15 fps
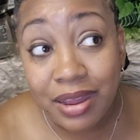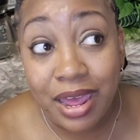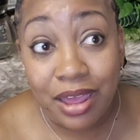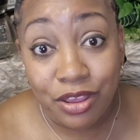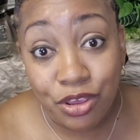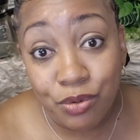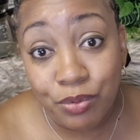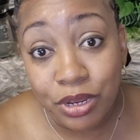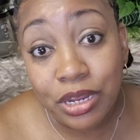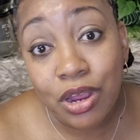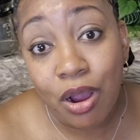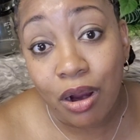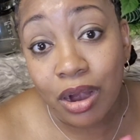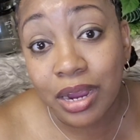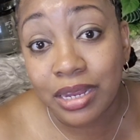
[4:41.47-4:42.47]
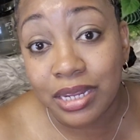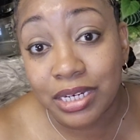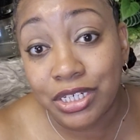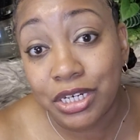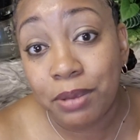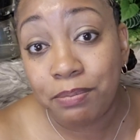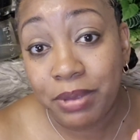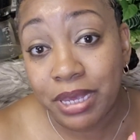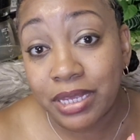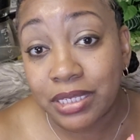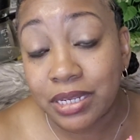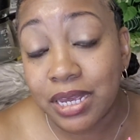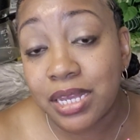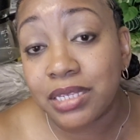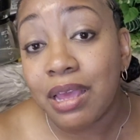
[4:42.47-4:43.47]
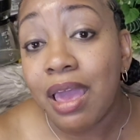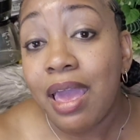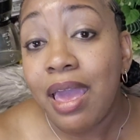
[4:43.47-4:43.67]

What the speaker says: that you really are a legit business.